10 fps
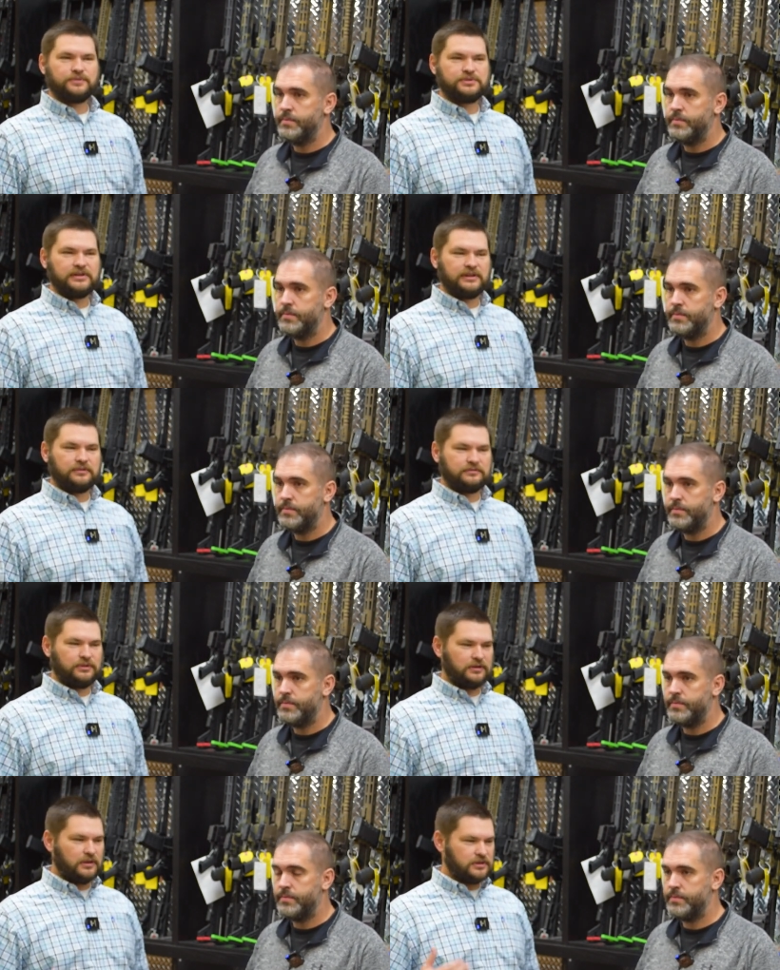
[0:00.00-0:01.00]
Speaker 1: for sale.
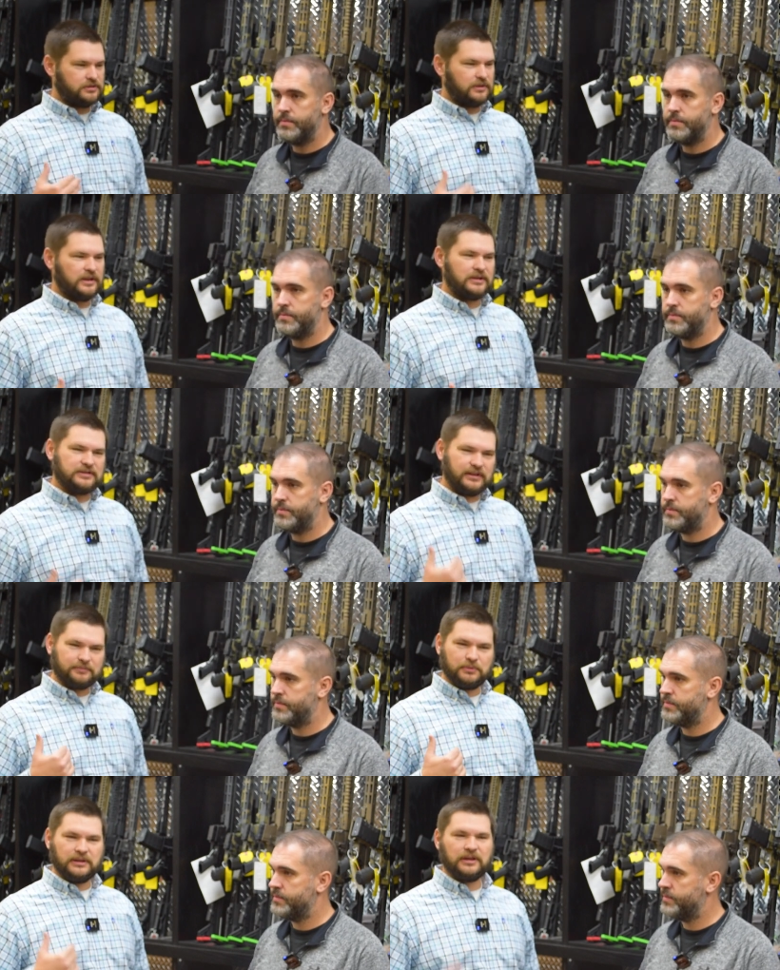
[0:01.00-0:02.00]
You can also
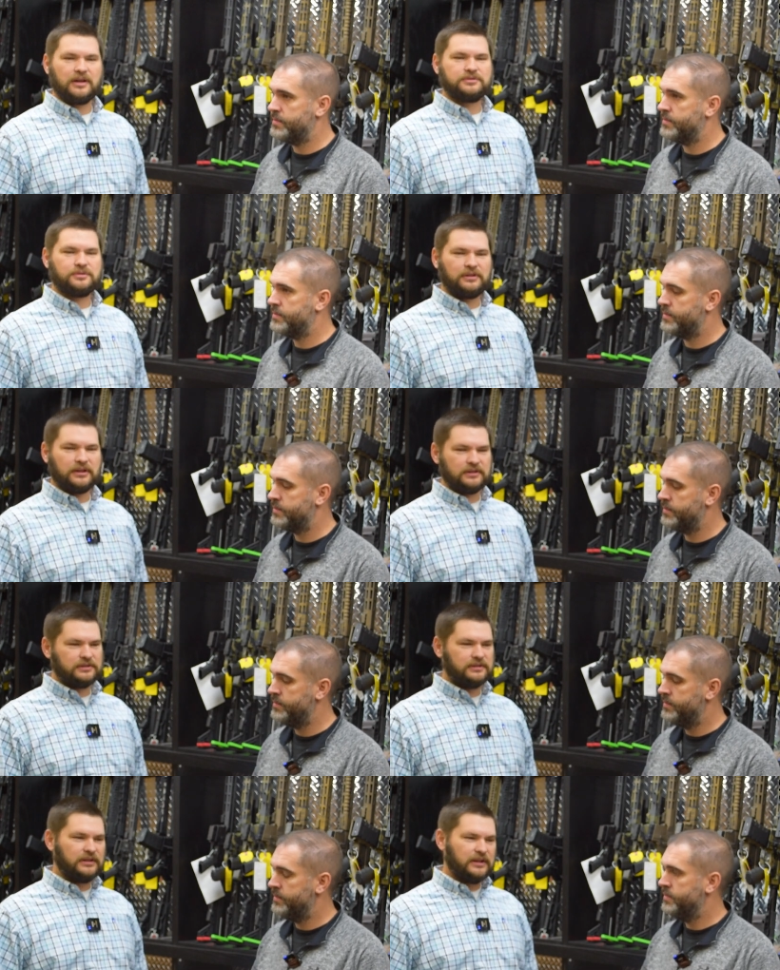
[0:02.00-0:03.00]
contact me, Oscar
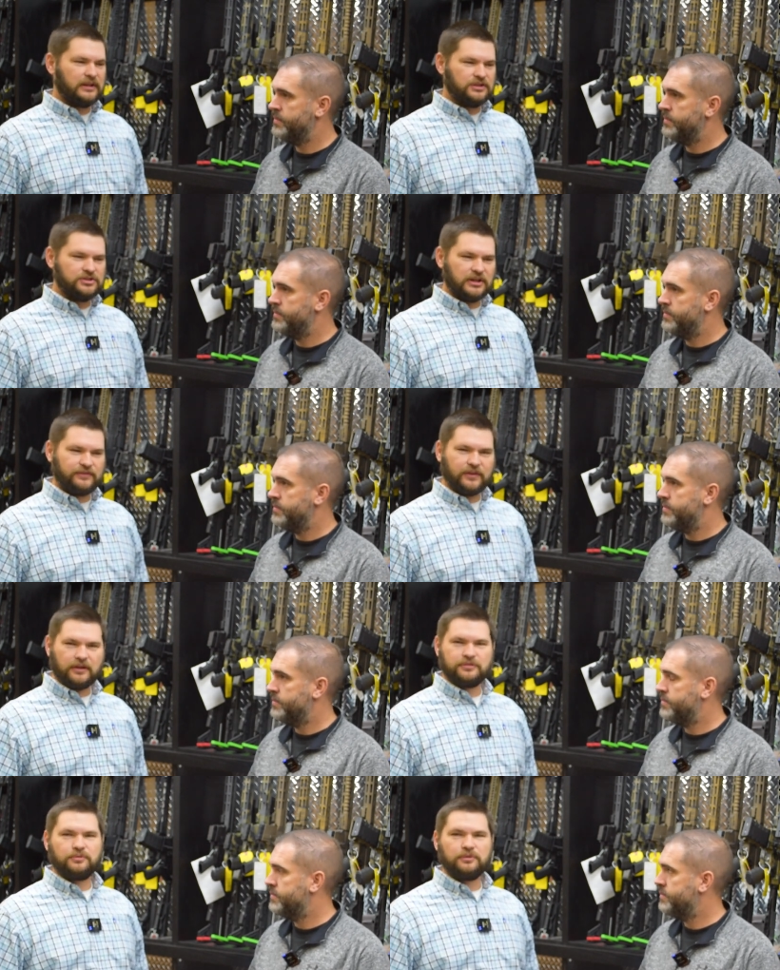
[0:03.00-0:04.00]
Locklin, Jeff
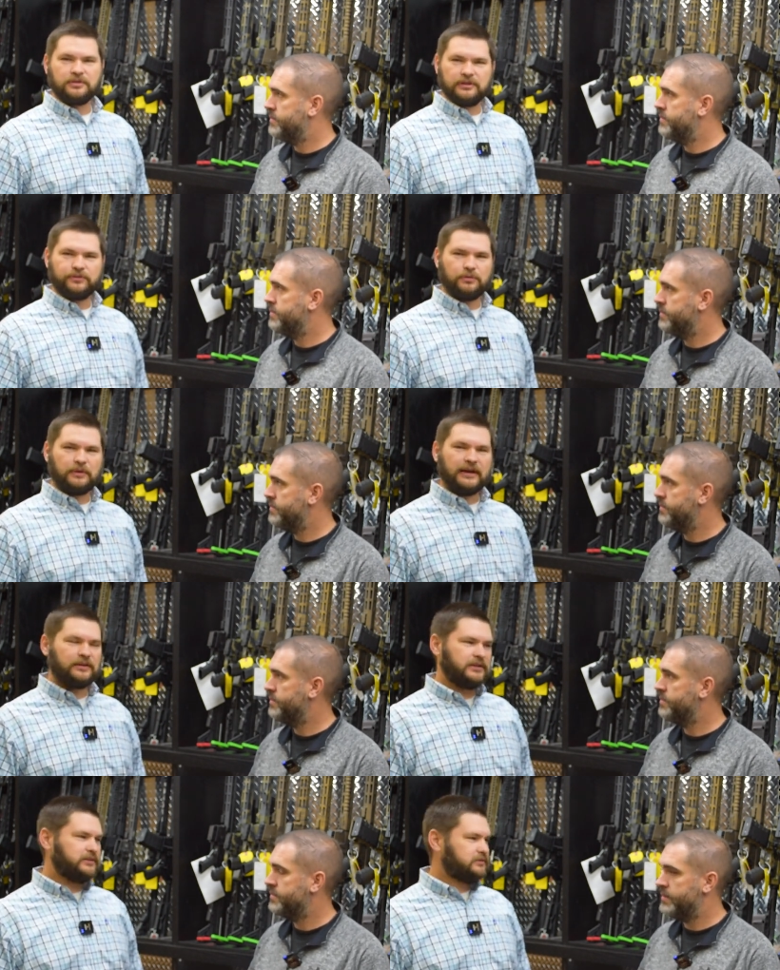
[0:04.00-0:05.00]
Hawthorne, Clifford
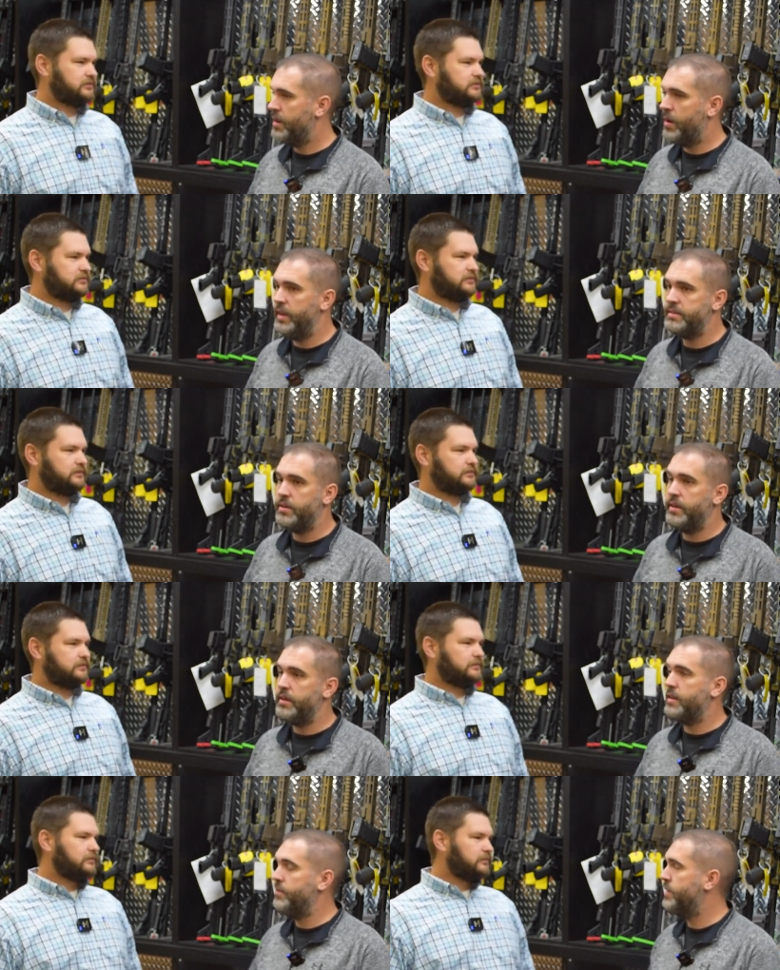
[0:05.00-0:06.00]
Routley. All right, is there
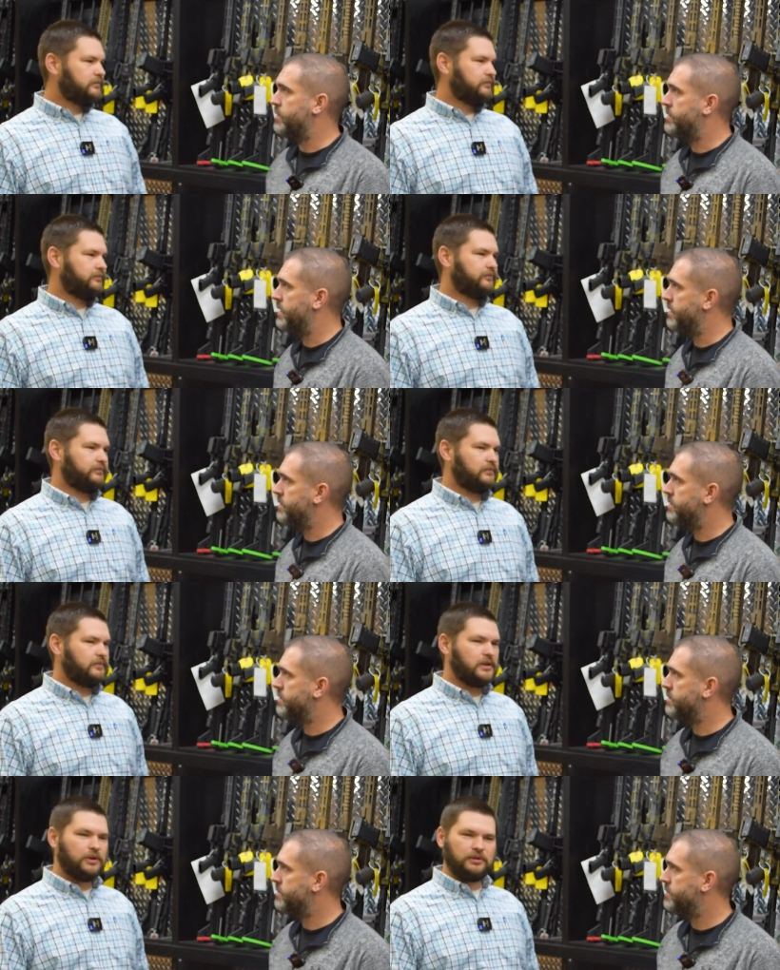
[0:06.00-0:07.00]
any
Speaker 2: limit on
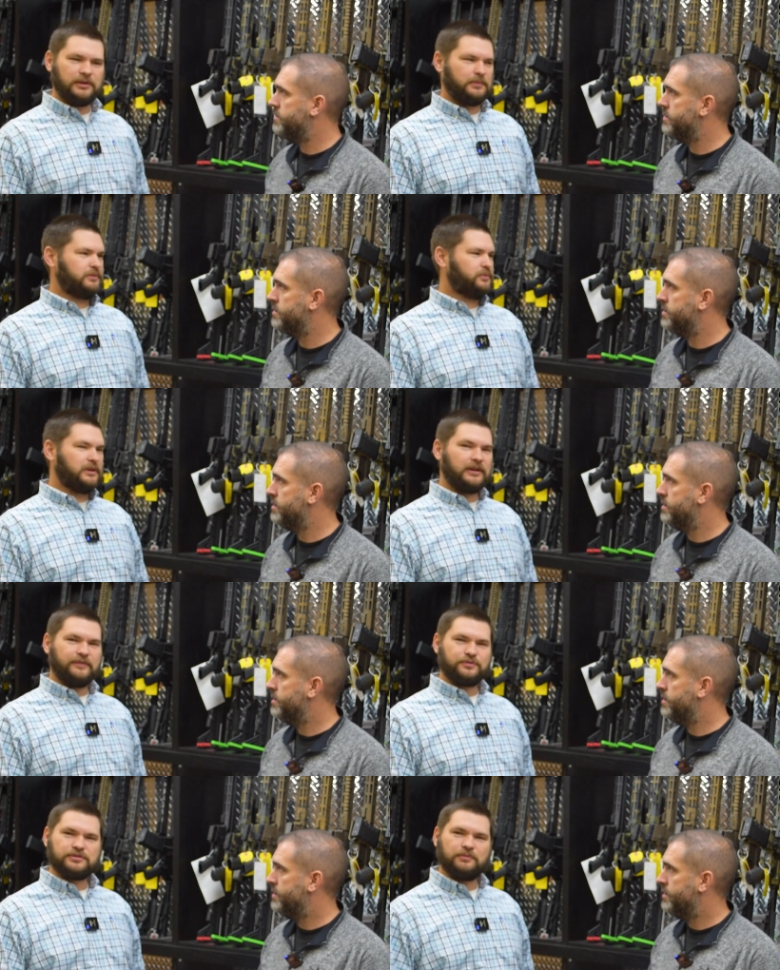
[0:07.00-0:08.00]
Speaker 1: tickets? No limit. We'd
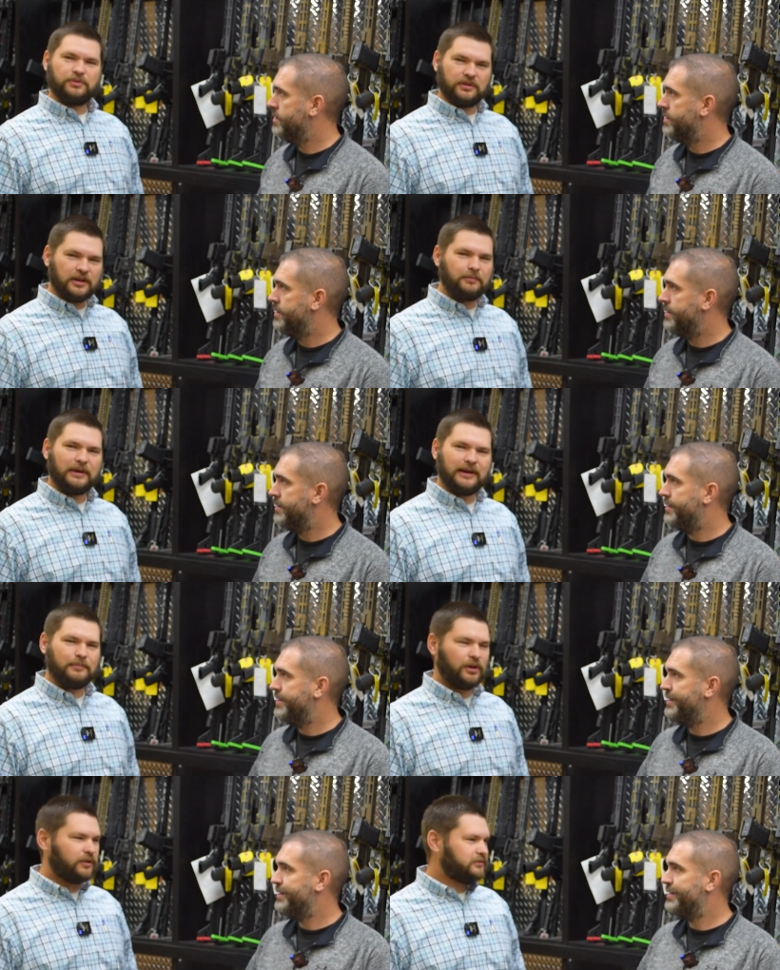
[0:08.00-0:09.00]
love for someone to come buy
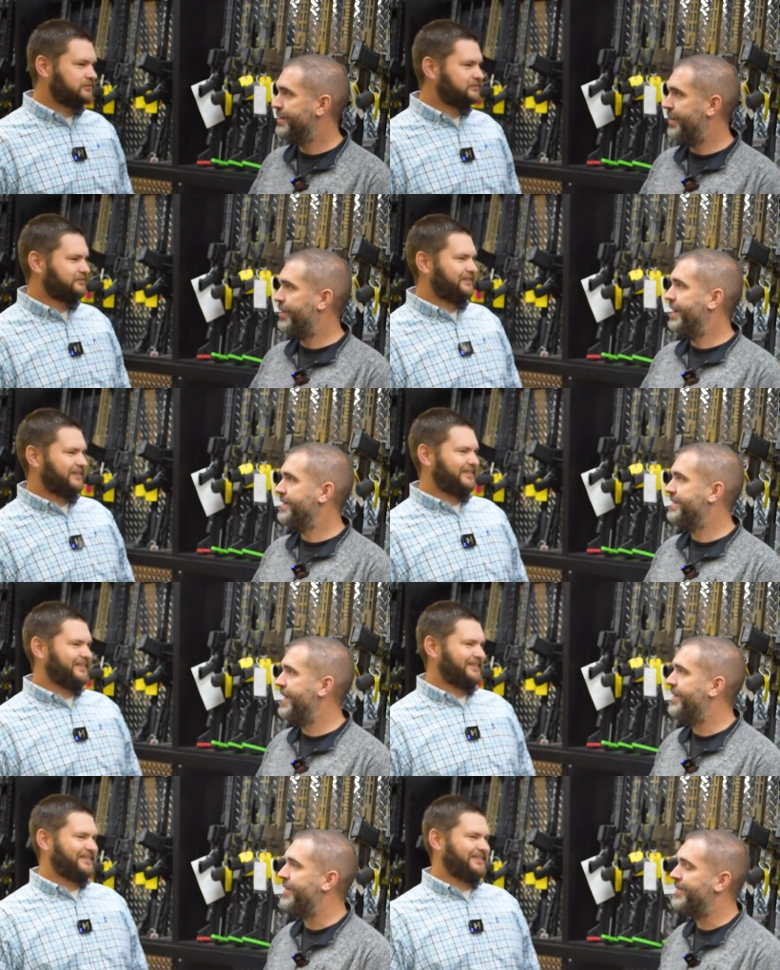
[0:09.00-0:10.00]
them all.
Speaker 2: All right,
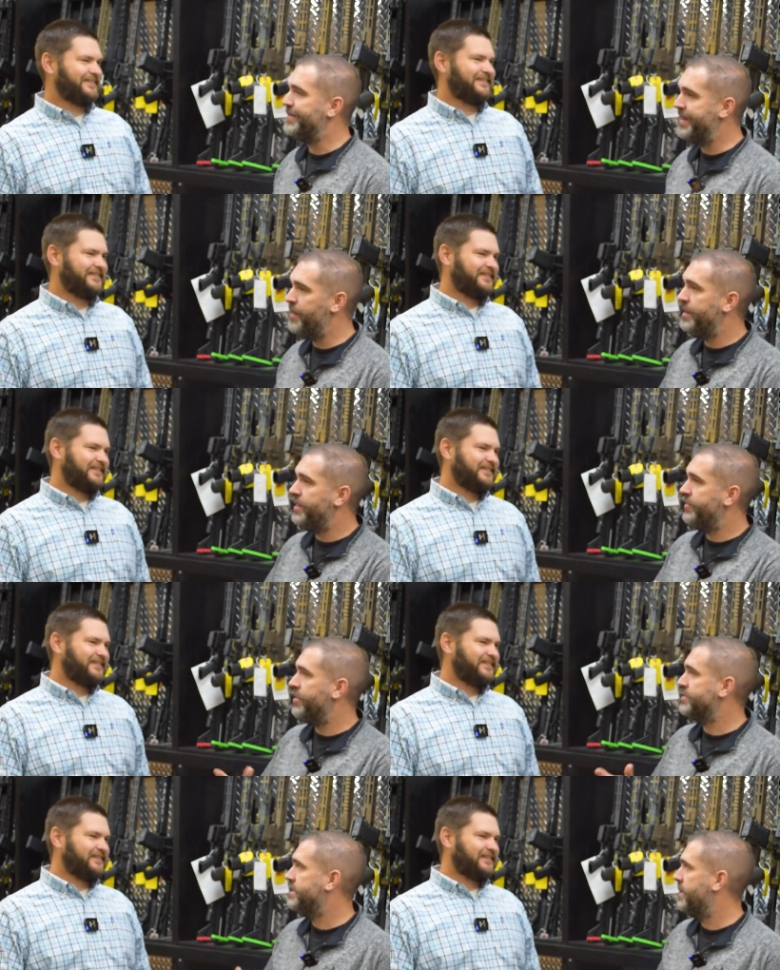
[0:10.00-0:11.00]
now how many of
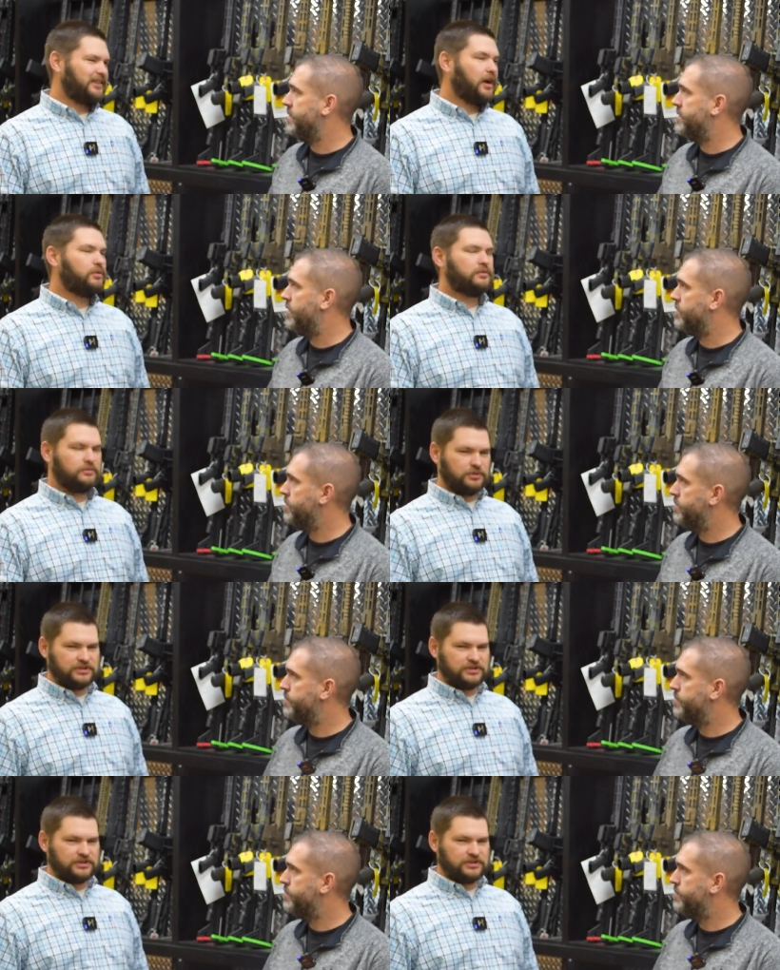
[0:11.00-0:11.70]
y'all selling? Oh,
Speaker 1: we're